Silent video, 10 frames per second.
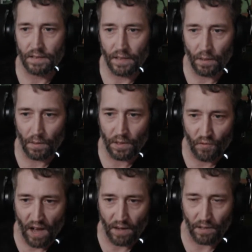No one
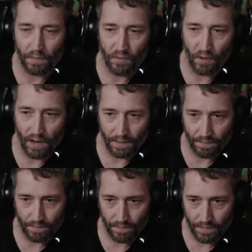throttled before I
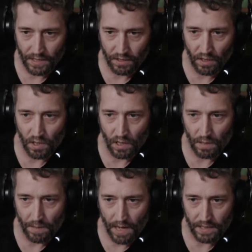started talking
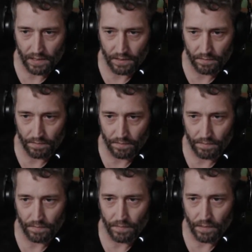about it.
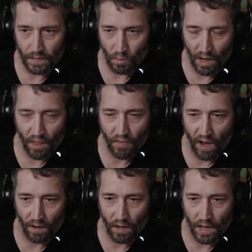You want to
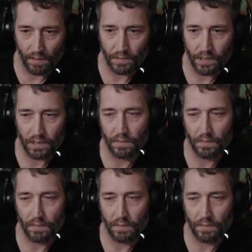throttle items.